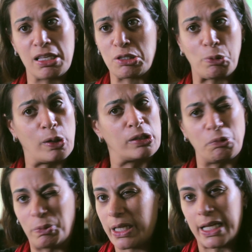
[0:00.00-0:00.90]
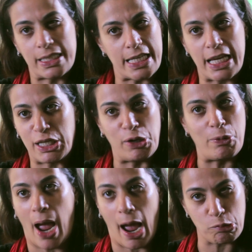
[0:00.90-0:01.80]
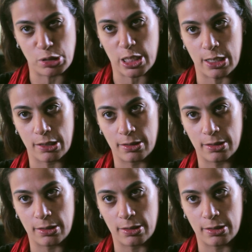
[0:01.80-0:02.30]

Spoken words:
this world and we can take you out.